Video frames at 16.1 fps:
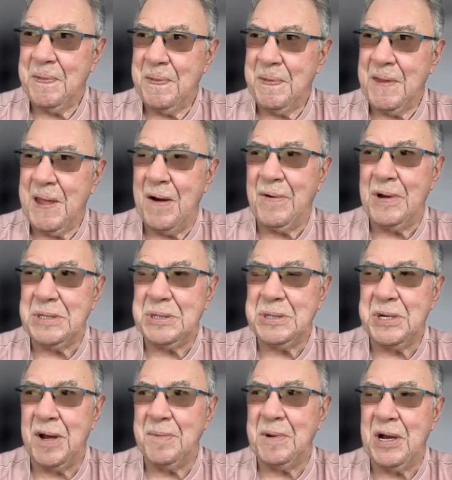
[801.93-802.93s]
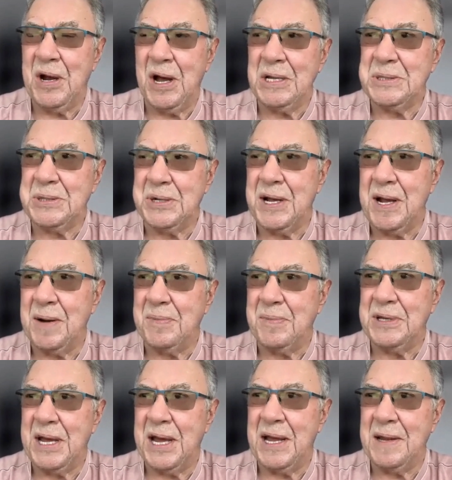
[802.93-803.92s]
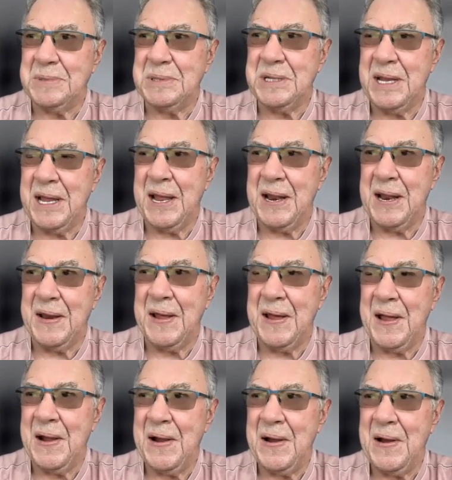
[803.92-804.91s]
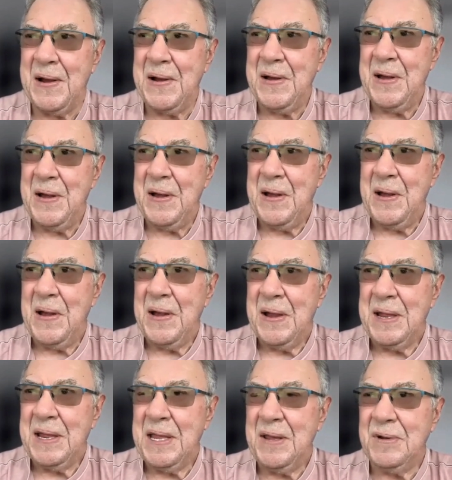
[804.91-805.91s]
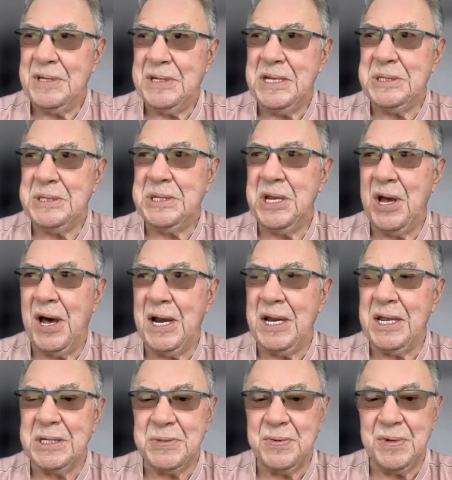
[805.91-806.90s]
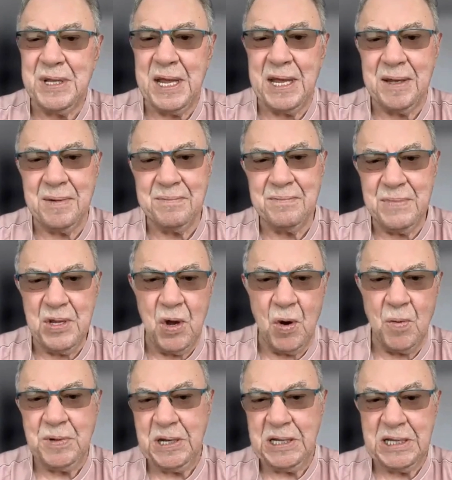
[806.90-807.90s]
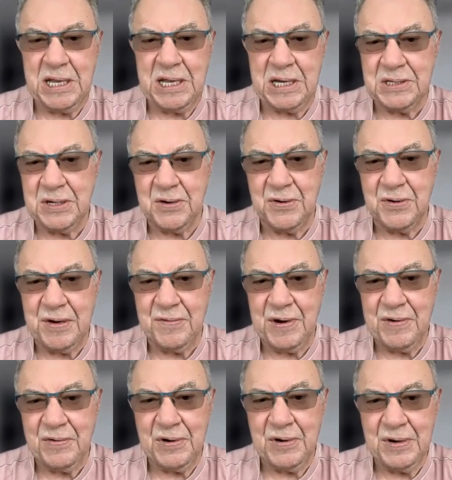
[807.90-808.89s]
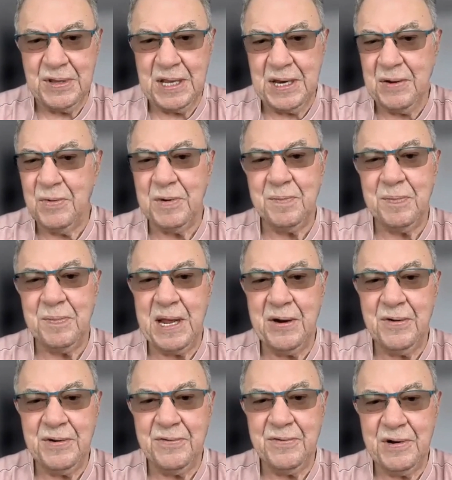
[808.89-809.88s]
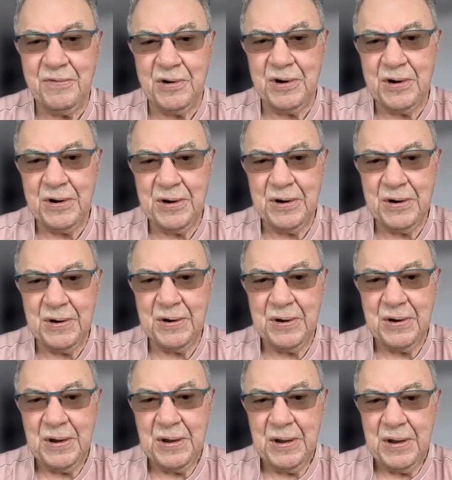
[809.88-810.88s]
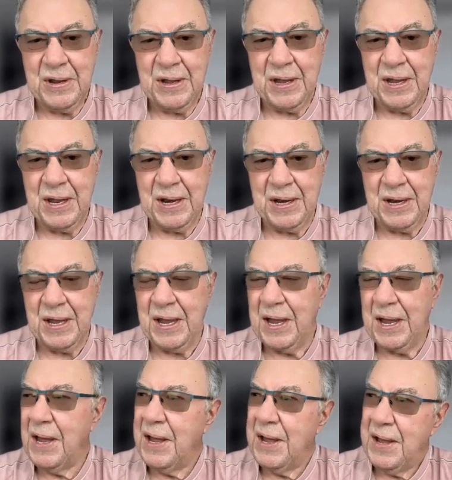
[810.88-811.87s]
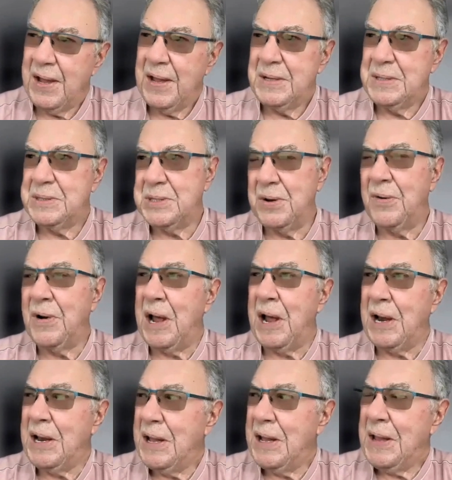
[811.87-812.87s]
I went and saw him in concert a couple times, and he would tease the audience with like the opening lick to Green River, then he wouldn't play Green River, and so on.